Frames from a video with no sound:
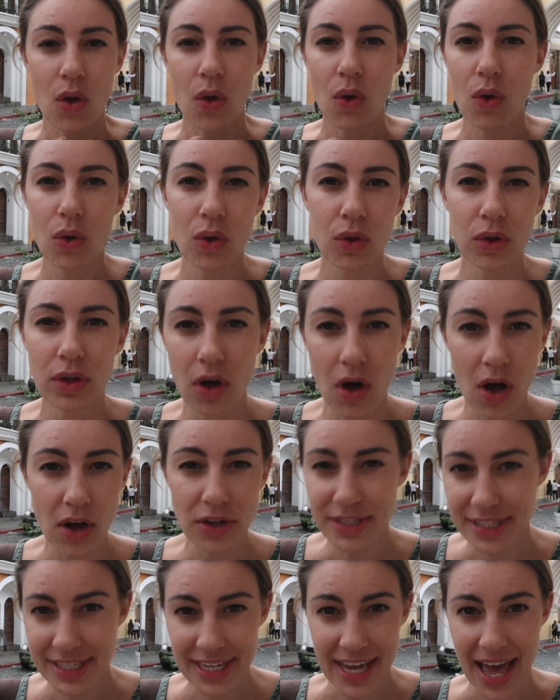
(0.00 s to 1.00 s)
all
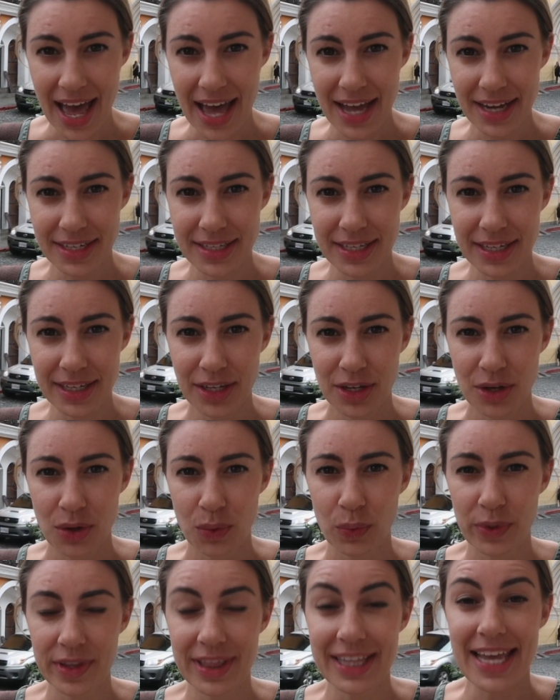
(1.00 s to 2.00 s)
contact
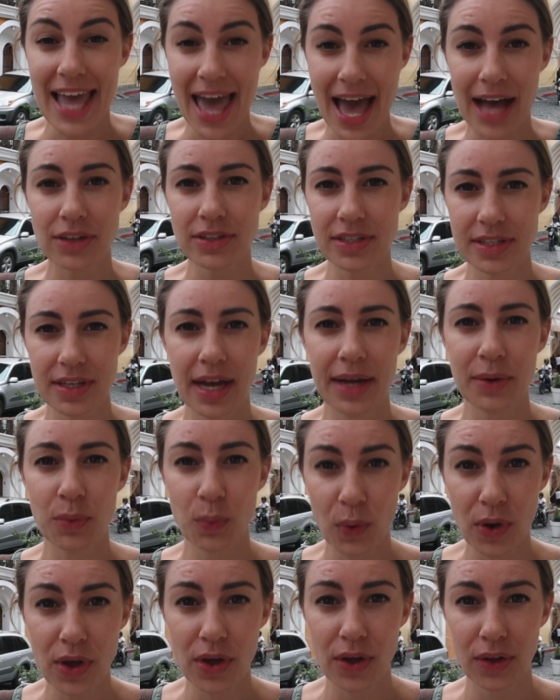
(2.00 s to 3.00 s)
with the outside
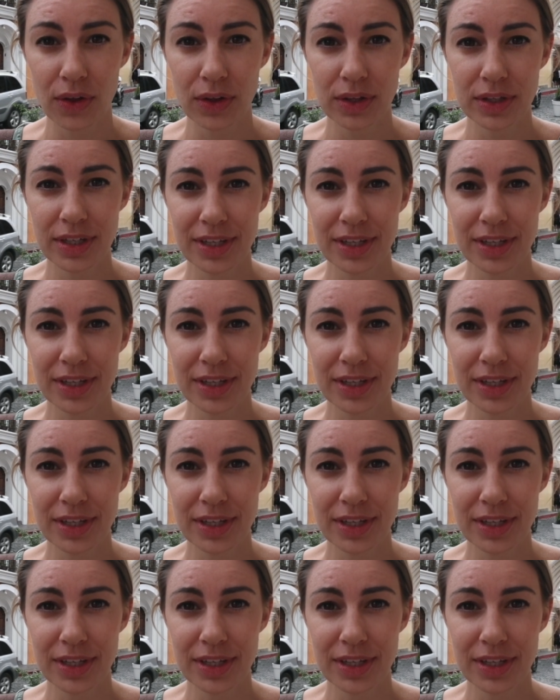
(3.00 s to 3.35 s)
world.